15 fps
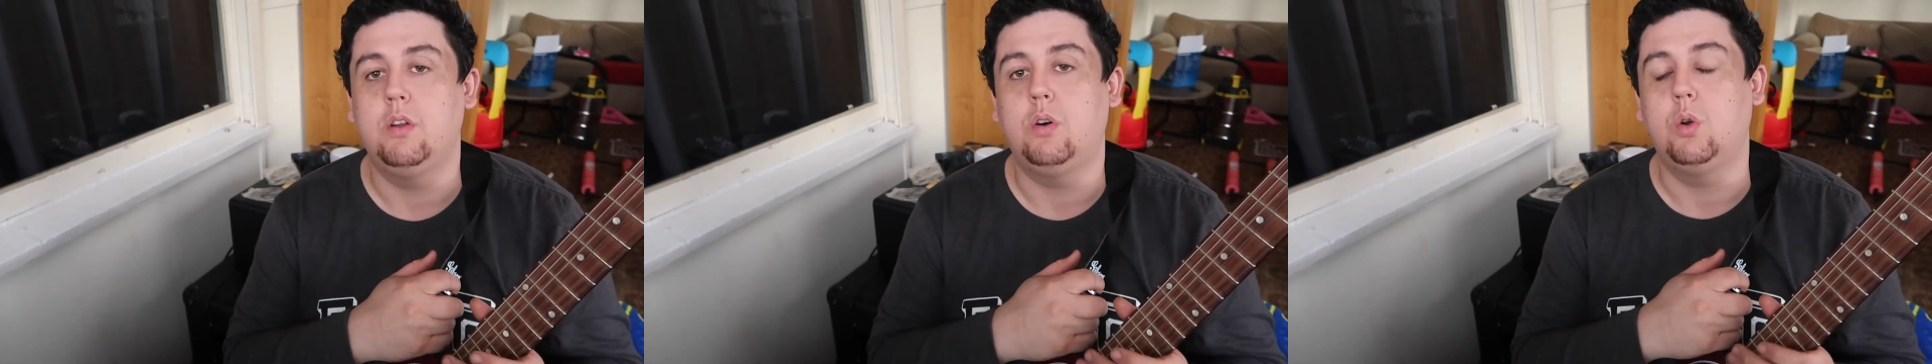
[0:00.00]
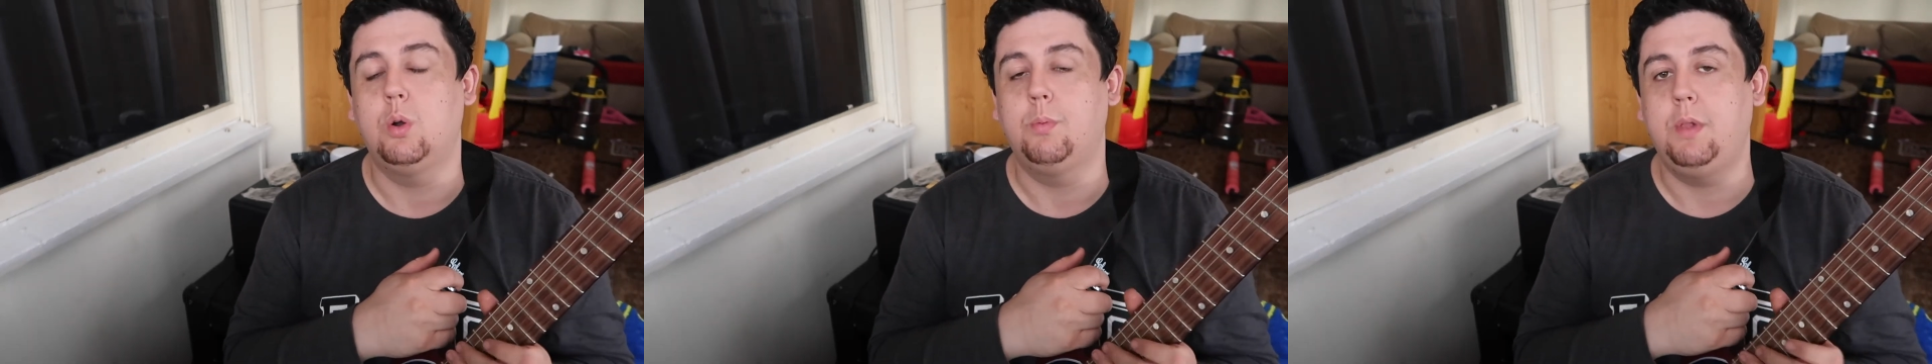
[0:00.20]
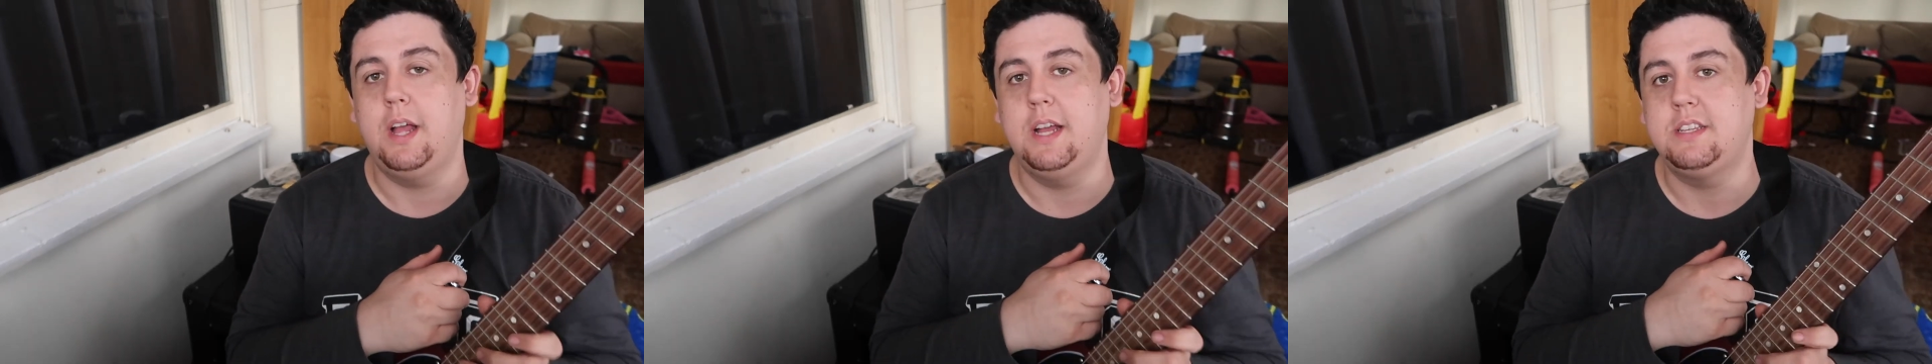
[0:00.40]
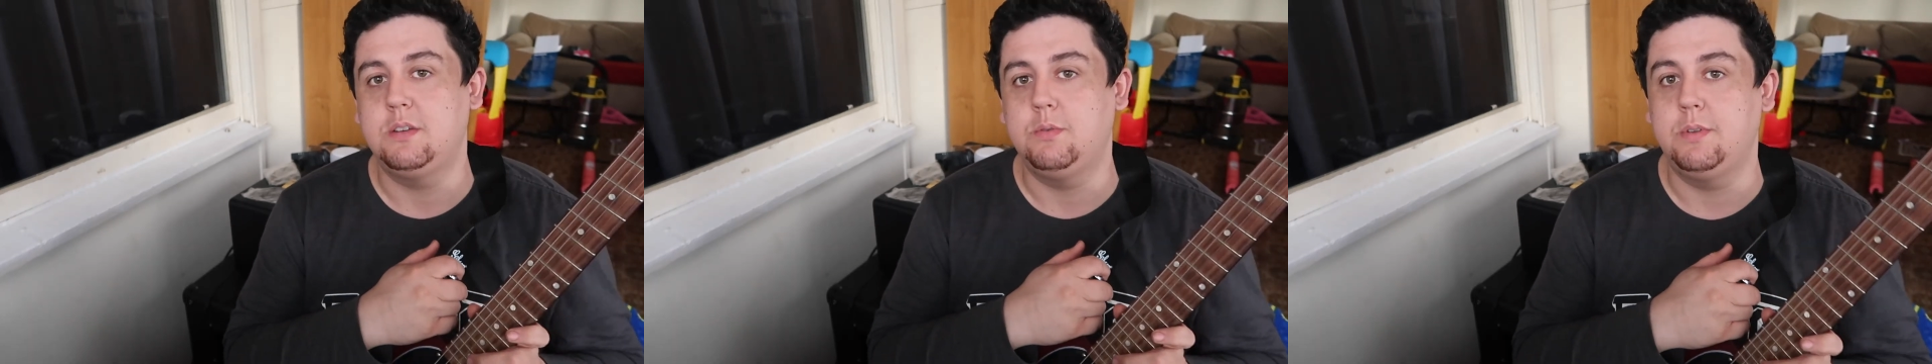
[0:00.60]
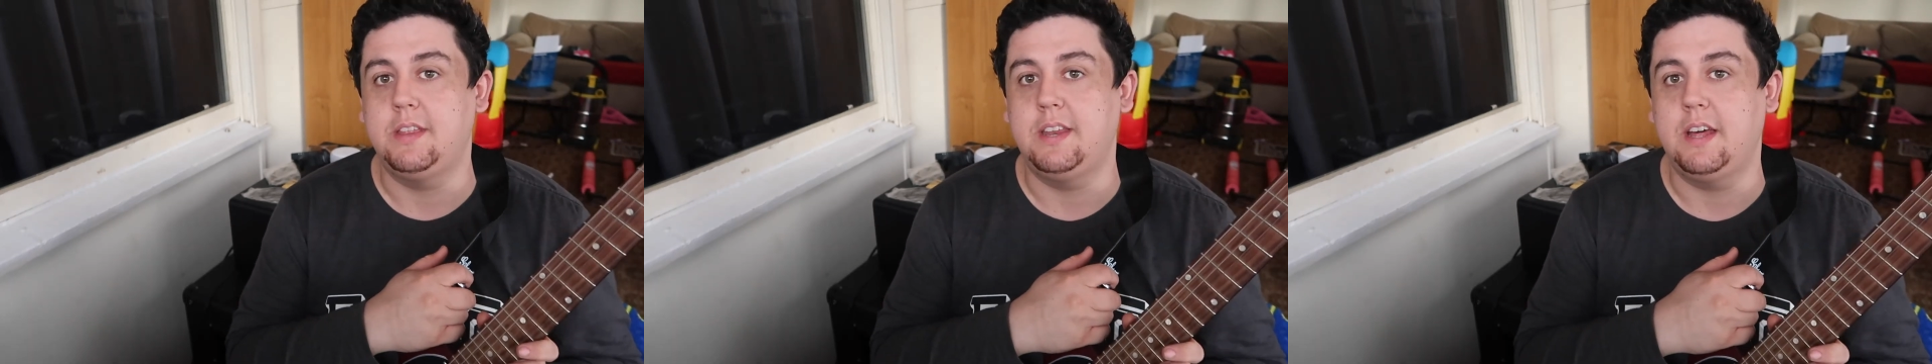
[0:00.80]
or replace it
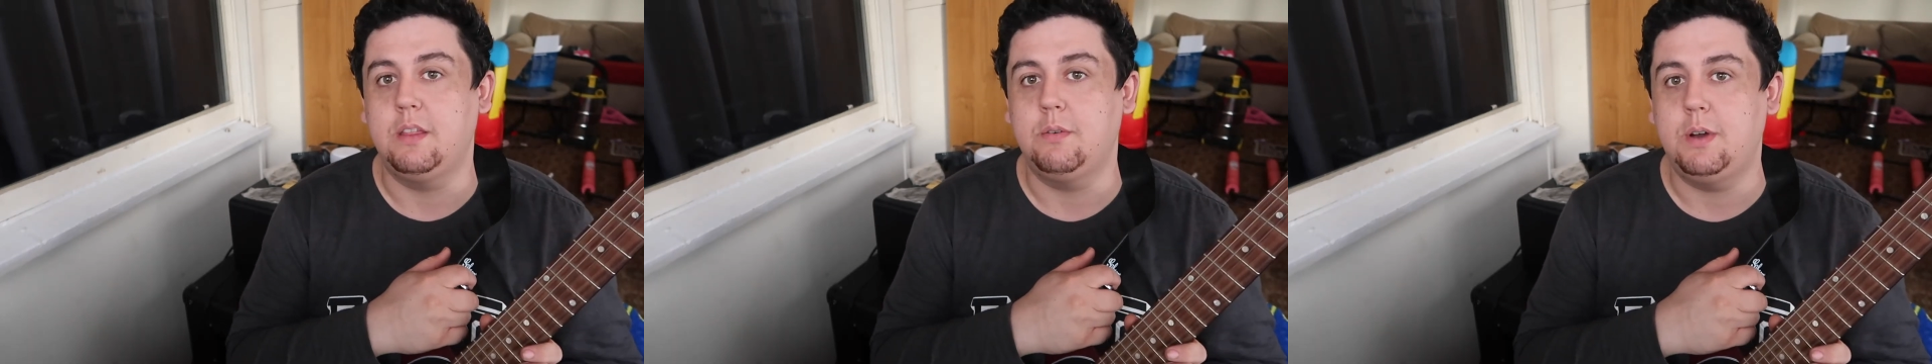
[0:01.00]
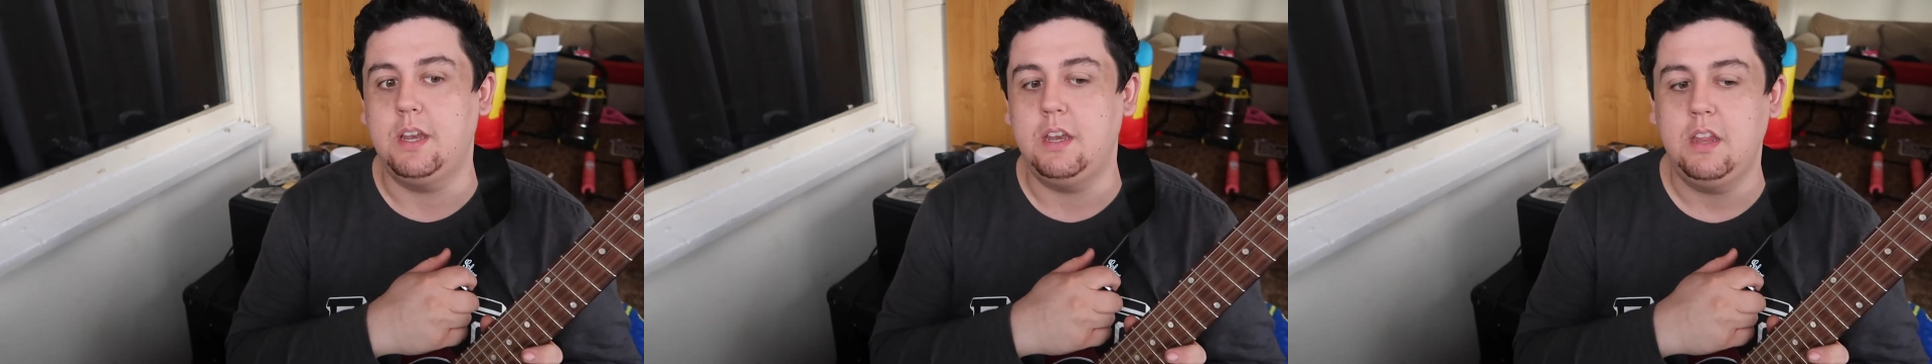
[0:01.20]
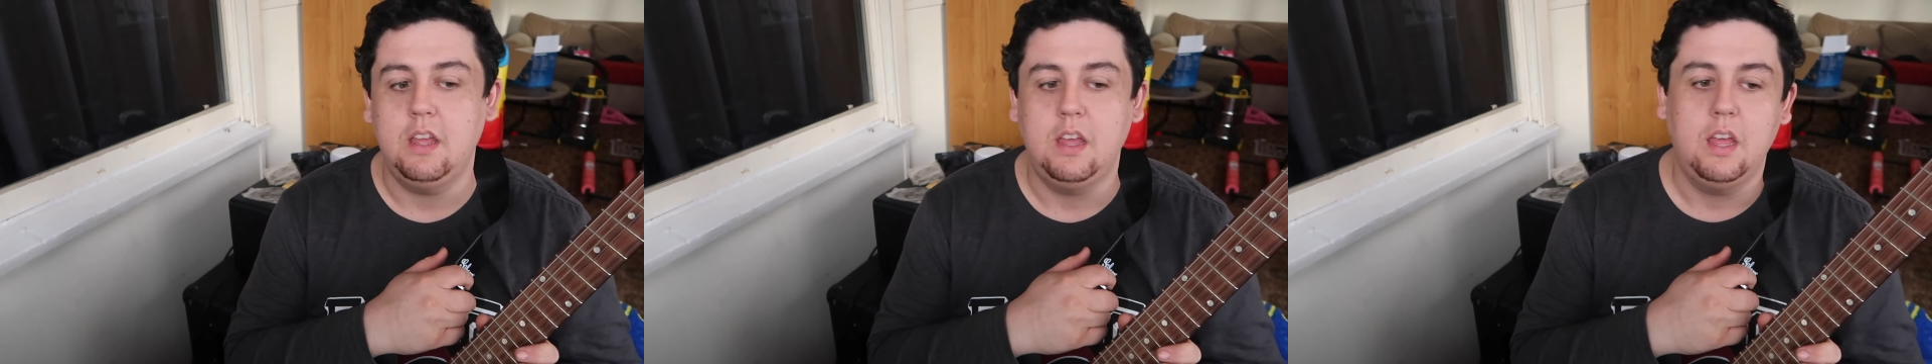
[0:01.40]
with another one.